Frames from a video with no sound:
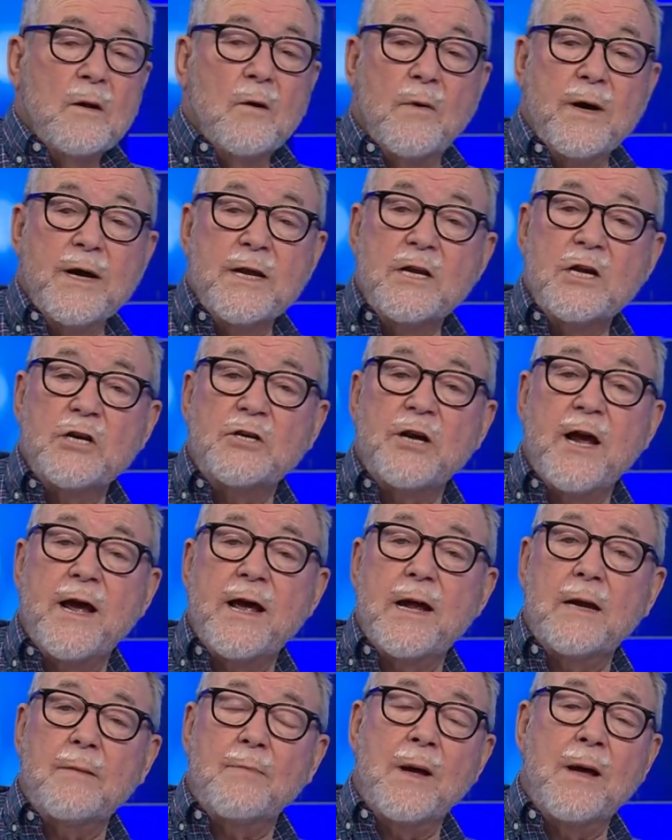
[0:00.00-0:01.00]
When you
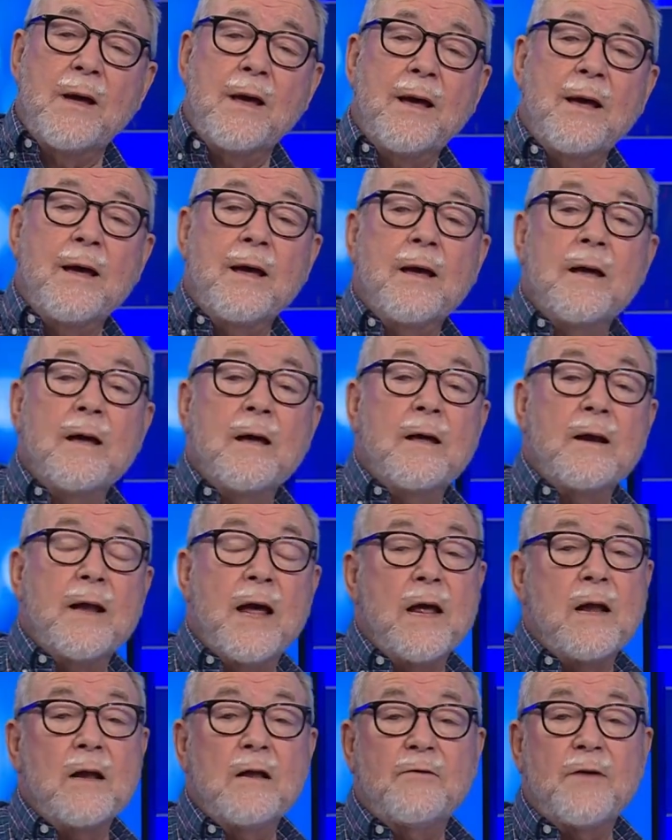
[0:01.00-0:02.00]
shake my hand
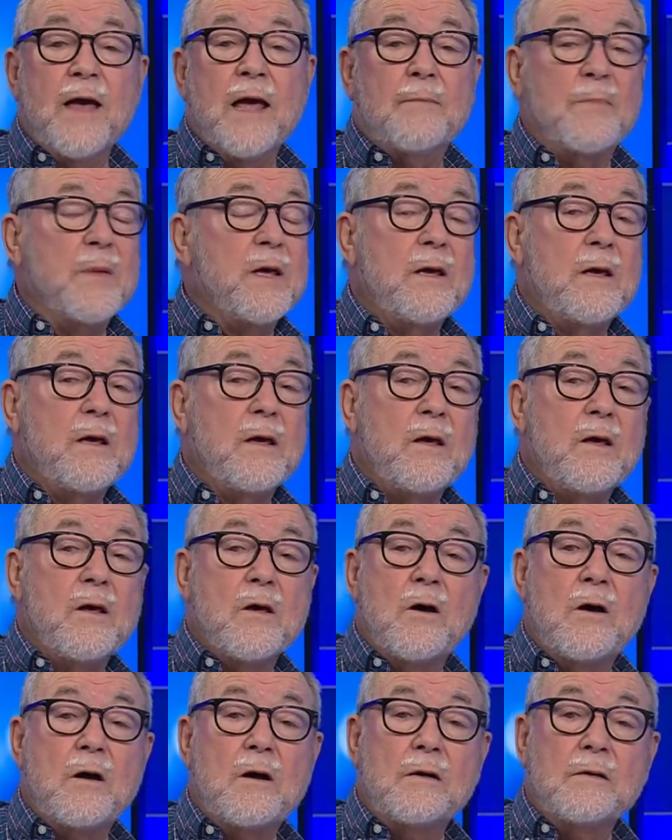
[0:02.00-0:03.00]
and thank me
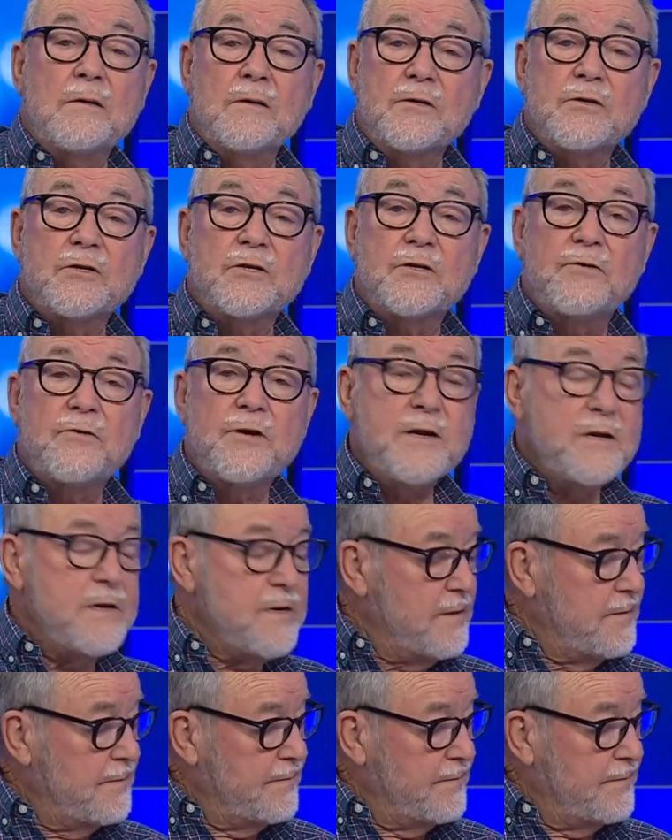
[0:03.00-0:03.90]
on the street.